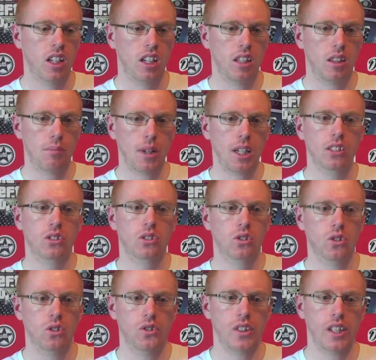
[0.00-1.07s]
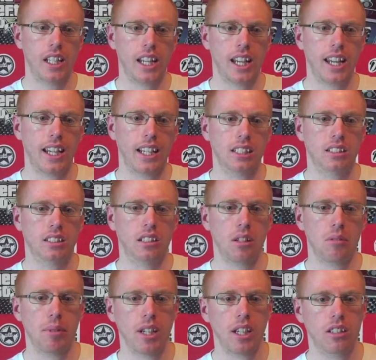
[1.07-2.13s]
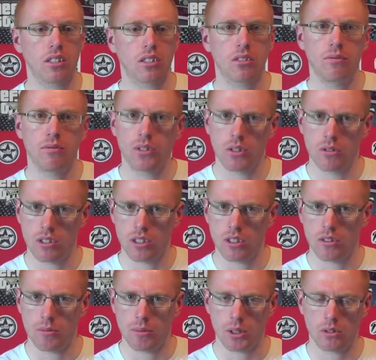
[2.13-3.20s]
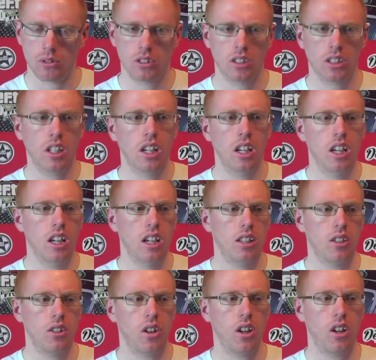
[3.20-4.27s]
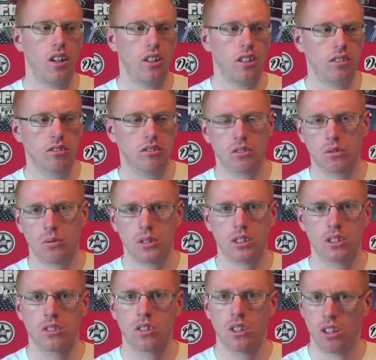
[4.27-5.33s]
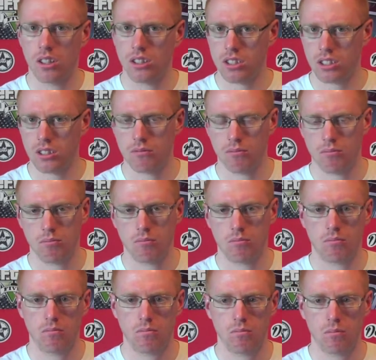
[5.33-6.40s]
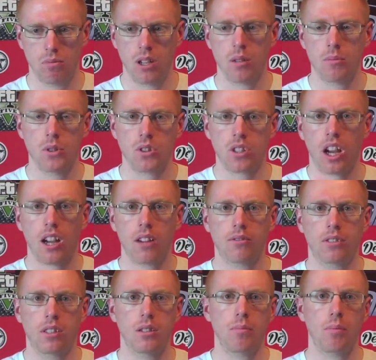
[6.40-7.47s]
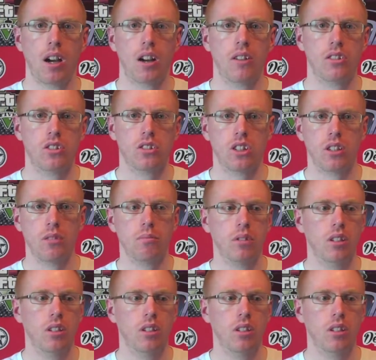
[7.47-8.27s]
the main story is a bit confusing almost. There are twists and turns pretty much after the pirate ship,